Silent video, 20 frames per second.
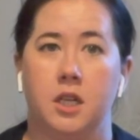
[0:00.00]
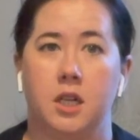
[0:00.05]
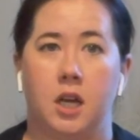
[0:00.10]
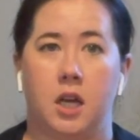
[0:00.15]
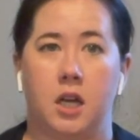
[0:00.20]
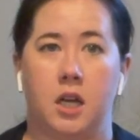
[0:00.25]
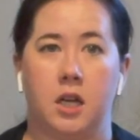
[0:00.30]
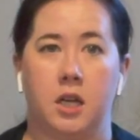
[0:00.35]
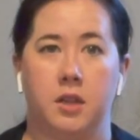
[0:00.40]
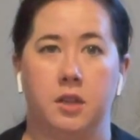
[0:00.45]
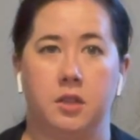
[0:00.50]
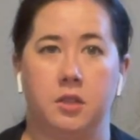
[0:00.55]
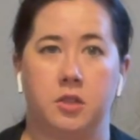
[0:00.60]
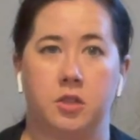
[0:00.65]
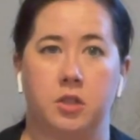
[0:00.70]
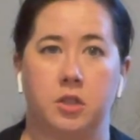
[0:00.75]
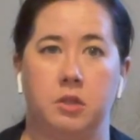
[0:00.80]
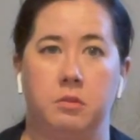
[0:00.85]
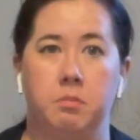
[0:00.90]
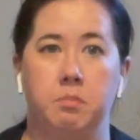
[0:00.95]
the
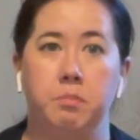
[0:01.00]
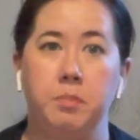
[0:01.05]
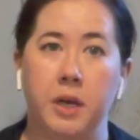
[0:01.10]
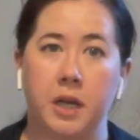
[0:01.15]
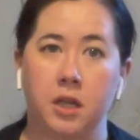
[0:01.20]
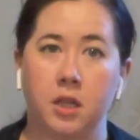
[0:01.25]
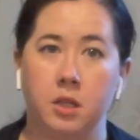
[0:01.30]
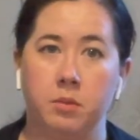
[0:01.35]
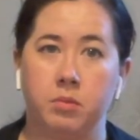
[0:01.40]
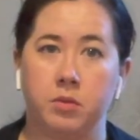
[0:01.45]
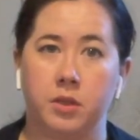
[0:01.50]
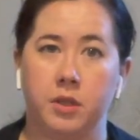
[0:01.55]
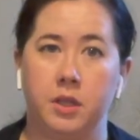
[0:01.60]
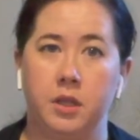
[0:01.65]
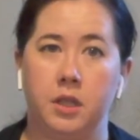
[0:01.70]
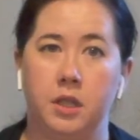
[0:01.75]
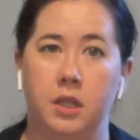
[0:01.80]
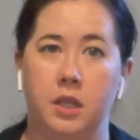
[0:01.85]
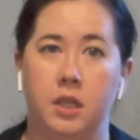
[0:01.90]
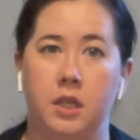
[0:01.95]
term belly
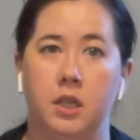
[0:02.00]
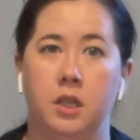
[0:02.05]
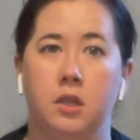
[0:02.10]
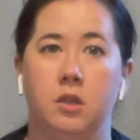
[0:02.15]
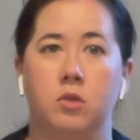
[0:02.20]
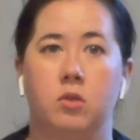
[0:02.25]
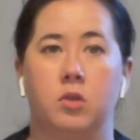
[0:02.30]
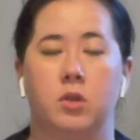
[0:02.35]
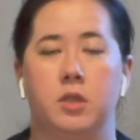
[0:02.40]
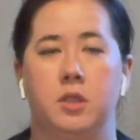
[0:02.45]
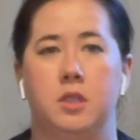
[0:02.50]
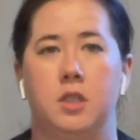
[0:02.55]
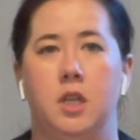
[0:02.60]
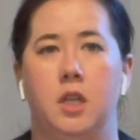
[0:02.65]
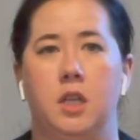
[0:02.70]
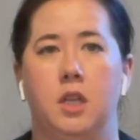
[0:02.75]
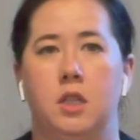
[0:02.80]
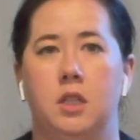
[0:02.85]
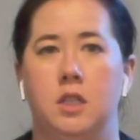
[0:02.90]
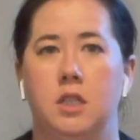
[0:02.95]
breathing or
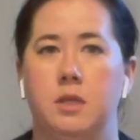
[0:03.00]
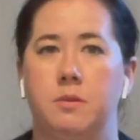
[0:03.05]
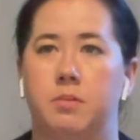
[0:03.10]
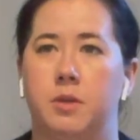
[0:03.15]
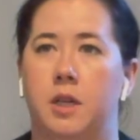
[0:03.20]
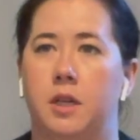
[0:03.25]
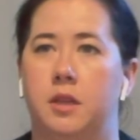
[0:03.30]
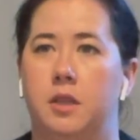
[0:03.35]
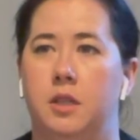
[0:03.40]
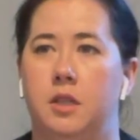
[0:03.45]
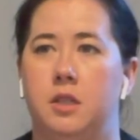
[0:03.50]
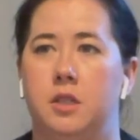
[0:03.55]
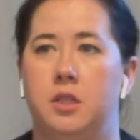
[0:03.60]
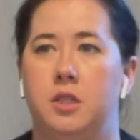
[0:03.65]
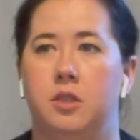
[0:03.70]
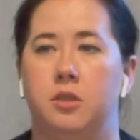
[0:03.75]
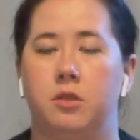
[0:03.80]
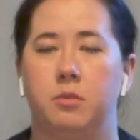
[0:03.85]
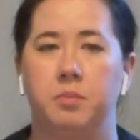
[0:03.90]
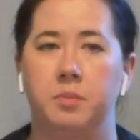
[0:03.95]
take a deep breath
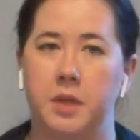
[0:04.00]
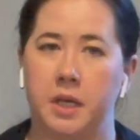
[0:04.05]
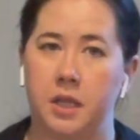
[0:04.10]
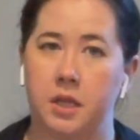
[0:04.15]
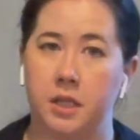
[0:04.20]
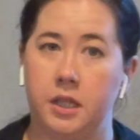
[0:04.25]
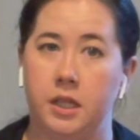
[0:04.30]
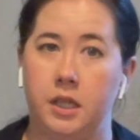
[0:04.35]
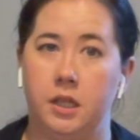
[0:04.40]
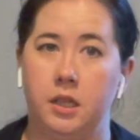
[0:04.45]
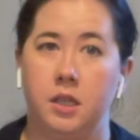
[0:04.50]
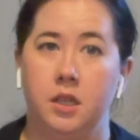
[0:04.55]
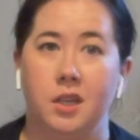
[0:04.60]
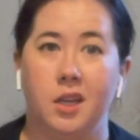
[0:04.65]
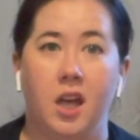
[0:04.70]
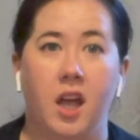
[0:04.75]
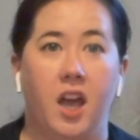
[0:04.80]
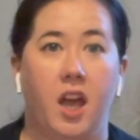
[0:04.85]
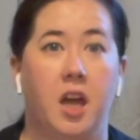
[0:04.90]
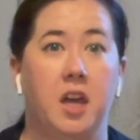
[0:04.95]
into your belly.
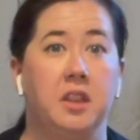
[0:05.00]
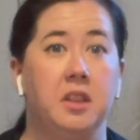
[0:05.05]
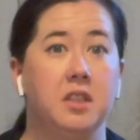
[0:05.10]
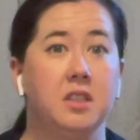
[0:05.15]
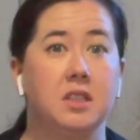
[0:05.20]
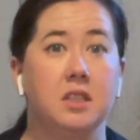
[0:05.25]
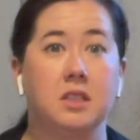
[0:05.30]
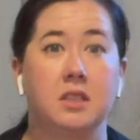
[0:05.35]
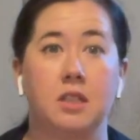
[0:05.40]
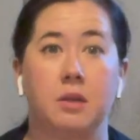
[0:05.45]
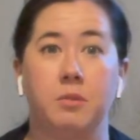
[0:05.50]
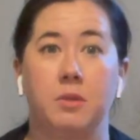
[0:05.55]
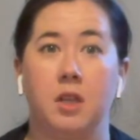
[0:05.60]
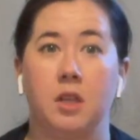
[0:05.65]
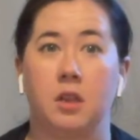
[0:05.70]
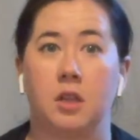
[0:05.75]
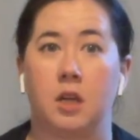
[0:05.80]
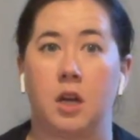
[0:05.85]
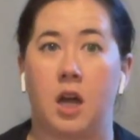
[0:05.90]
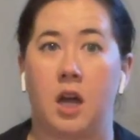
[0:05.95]
And this is
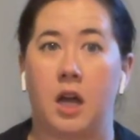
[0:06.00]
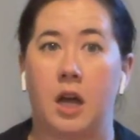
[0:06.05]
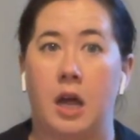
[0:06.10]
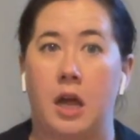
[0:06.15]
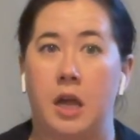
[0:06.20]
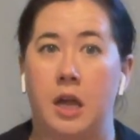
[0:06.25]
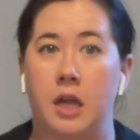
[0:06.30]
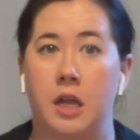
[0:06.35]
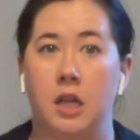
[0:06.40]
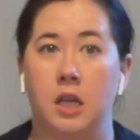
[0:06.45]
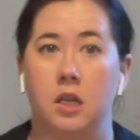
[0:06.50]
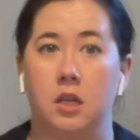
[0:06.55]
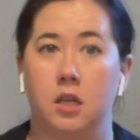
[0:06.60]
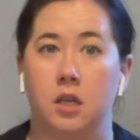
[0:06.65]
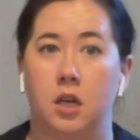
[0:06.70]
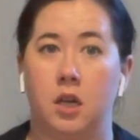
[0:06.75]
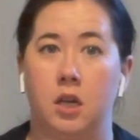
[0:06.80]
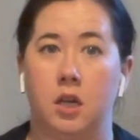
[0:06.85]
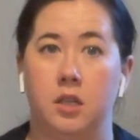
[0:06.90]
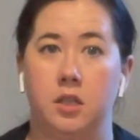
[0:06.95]
something that I
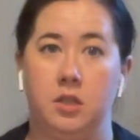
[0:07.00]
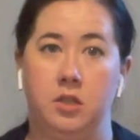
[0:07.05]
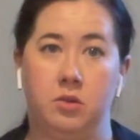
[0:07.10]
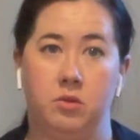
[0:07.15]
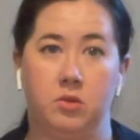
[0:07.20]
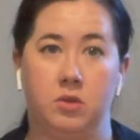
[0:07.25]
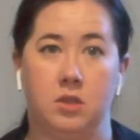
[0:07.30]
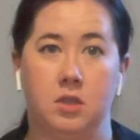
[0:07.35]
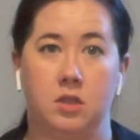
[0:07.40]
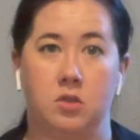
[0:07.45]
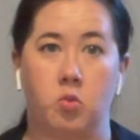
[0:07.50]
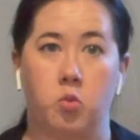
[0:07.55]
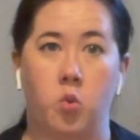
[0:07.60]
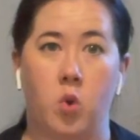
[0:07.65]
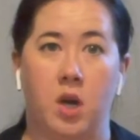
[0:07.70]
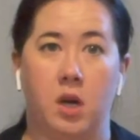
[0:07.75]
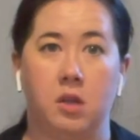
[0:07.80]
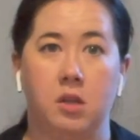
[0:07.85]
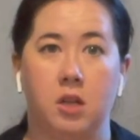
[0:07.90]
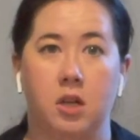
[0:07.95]
used as
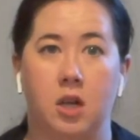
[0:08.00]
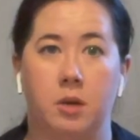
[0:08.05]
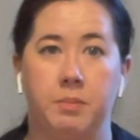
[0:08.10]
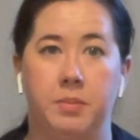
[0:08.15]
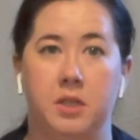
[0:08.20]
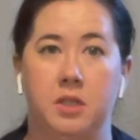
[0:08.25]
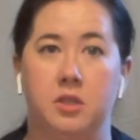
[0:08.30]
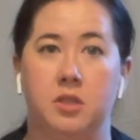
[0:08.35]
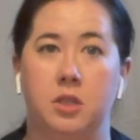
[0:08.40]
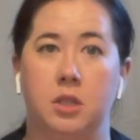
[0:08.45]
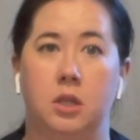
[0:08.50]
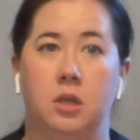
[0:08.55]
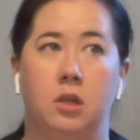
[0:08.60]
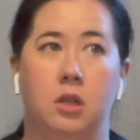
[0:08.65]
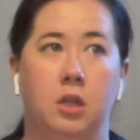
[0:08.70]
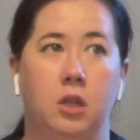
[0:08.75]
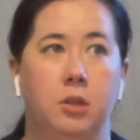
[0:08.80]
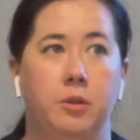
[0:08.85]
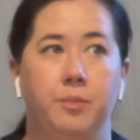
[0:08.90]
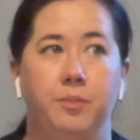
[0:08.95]
well up
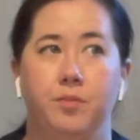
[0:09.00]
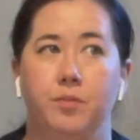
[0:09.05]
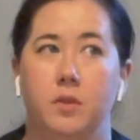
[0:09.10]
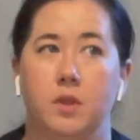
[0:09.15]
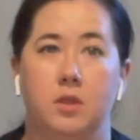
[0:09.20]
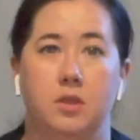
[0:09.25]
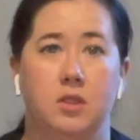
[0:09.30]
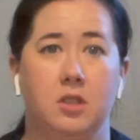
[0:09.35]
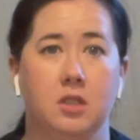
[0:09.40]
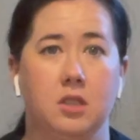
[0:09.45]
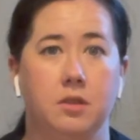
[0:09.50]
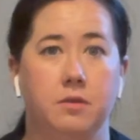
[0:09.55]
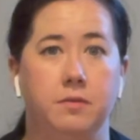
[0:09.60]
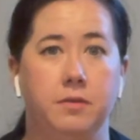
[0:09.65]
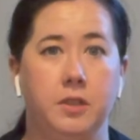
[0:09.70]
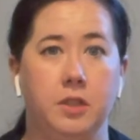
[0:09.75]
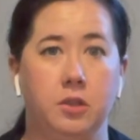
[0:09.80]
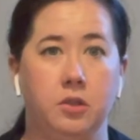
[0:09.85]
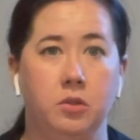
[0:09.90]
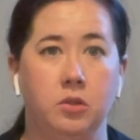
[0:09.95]
until just a
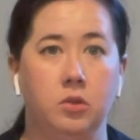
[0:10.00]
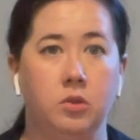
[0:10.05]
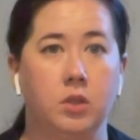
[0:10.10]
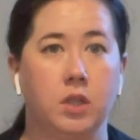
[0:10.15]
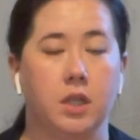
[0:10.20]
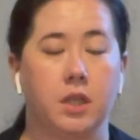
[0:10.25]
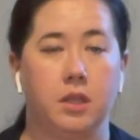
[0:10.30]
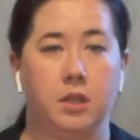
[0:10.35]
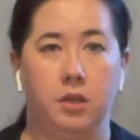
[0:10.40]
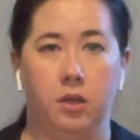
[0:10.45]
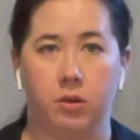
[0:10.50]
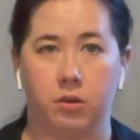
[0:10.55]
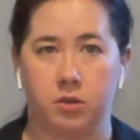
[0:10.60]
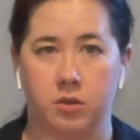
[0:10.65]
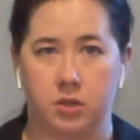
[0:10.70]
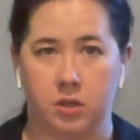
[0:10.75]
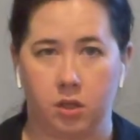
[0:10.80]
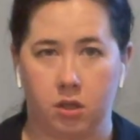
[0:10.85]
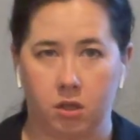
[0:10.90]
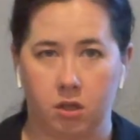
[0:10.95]
few
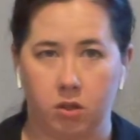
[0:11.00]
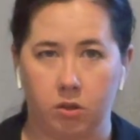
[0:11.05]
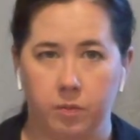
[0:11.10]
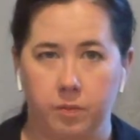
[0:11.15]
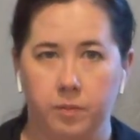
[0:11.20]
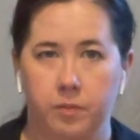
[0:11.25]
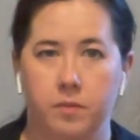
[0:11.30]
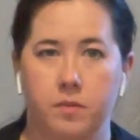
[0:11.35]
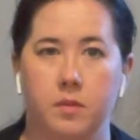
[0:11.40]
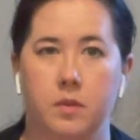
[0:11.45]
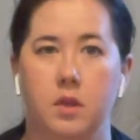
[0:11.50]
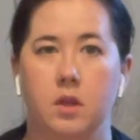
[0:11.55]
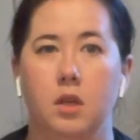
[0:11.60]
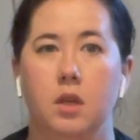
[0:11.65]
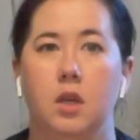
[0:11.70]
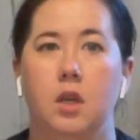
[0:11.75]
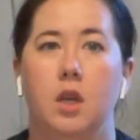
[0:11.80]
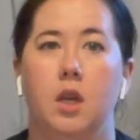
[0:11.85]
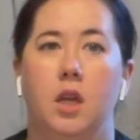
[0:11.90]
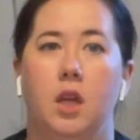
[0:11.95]
years ago.
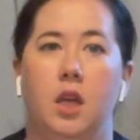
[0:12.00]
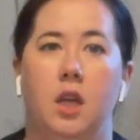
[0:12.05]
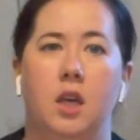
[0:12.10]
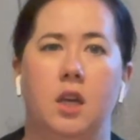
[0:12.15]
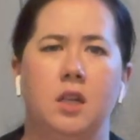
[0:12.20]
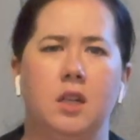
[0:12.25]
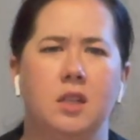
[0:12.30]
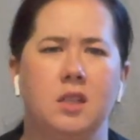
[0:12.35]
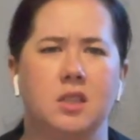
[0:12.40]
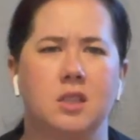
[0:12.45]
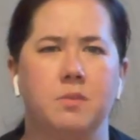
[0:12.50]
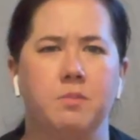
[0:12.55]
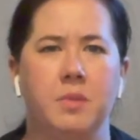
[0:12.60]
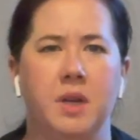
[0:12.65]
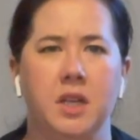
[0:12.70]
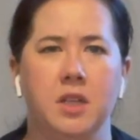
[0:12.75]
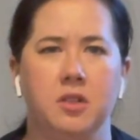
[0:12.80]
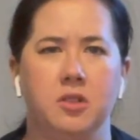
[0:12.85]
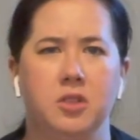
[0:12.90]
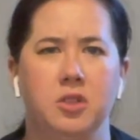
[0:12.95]
And it's
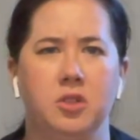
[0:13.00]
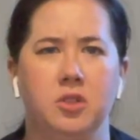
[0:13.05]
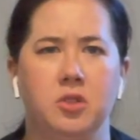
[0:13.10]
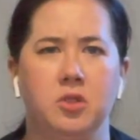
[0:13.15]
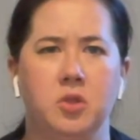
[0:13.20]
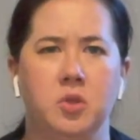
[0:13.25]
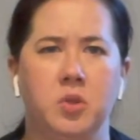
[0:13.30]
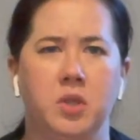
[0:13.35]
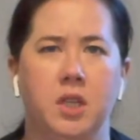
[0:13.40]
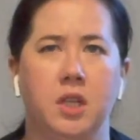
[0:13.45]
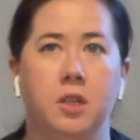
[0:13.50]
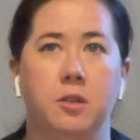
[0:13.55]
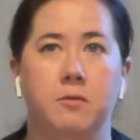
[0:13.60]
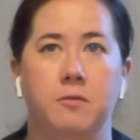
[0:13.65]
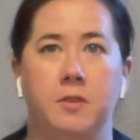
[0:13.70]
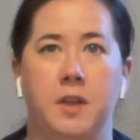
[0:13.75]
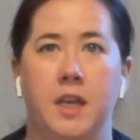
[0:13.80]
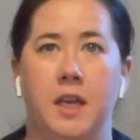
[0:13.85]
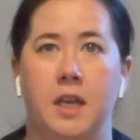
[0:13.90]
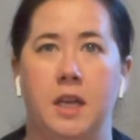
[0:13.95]
meant to
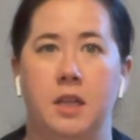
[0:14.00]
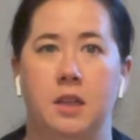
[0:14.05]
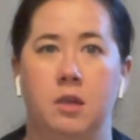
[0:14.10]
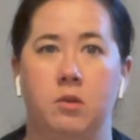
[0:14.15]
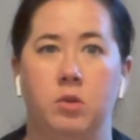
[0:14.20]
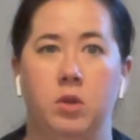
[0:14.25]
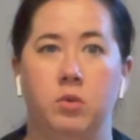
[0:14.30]
convey that we